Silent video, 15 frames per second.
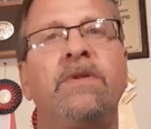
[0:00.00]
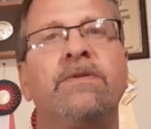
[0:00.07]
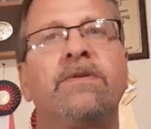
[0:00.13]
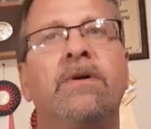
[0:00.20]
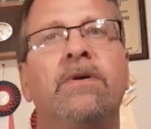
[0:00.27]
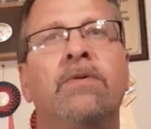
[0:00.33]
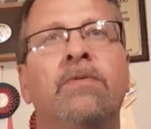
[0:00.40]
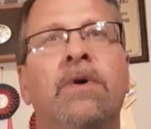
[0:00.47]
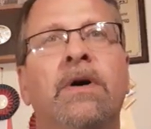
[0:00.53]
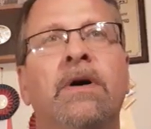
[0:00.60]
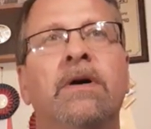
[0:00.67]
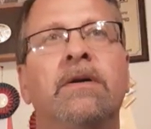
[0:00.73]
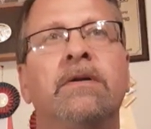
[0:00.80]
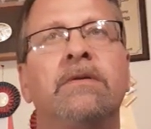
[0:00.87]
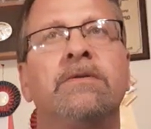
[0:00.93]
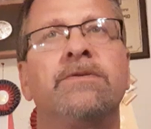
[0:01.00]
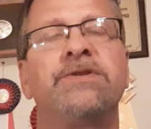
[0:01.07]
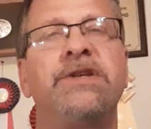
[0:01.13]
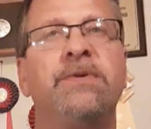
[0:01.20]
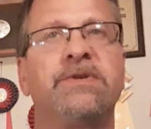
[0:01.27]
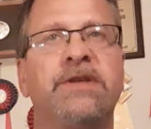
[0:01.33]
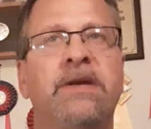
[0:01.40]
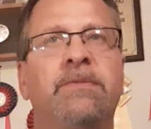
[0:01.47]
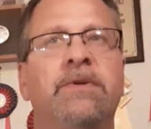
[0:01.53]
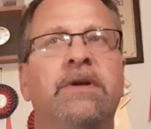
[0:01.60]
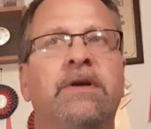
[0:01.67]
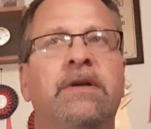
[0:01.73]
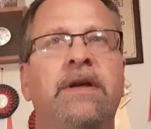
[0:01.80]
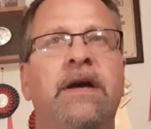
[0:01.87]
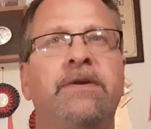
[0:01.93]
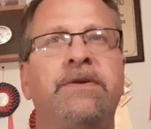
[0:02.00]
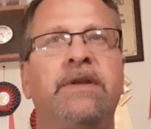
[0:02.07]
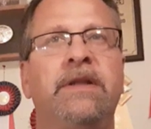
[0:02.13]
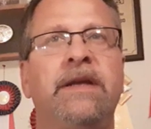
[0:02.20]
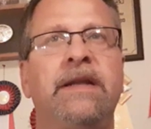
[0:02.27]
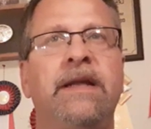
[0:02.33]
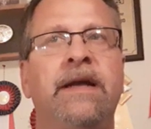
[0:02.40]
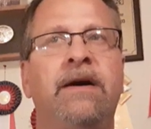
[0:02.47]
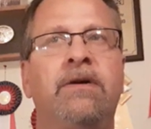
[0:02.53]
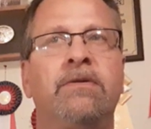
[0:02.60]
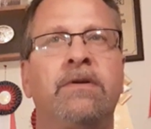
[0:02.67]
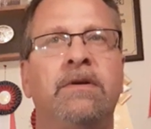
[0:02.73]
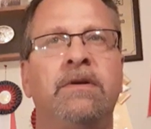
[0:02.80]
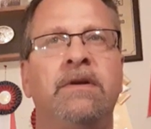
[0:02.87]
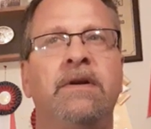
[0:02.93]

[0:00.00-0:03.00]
so uh, she was able to calculate out